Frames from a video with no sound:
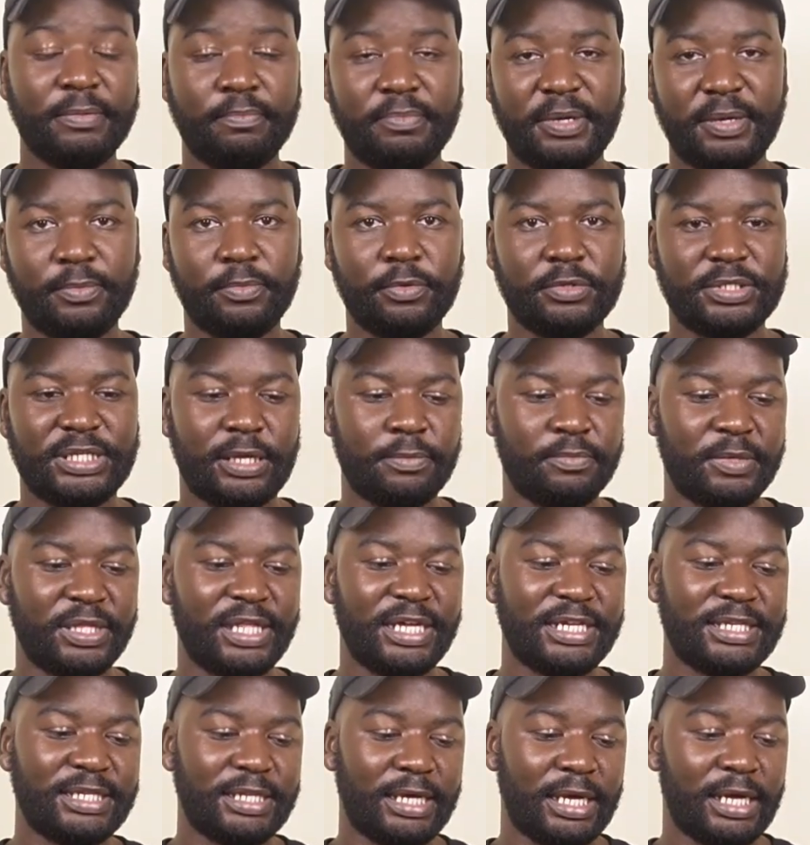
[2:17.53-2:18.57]
people tell me
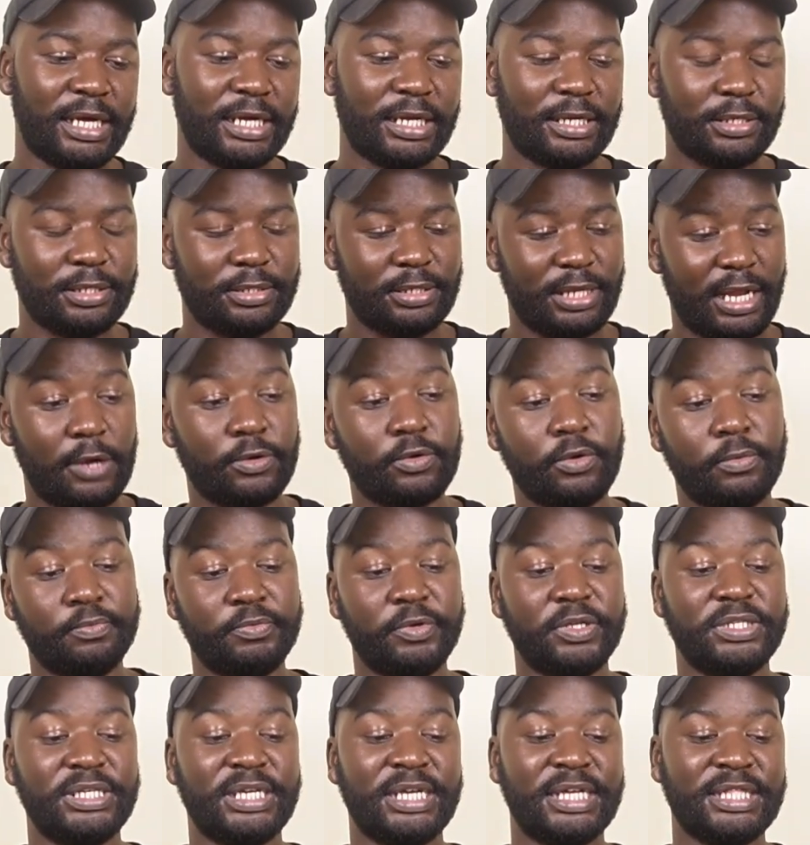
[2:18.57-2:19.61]
that cloud
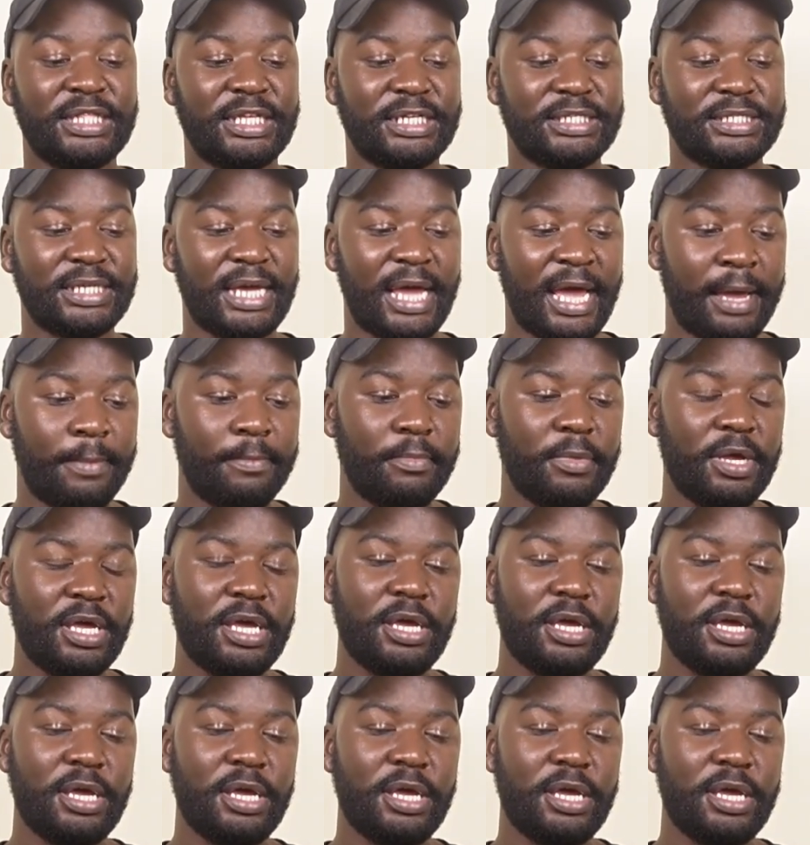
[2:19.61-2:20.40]
computing at the time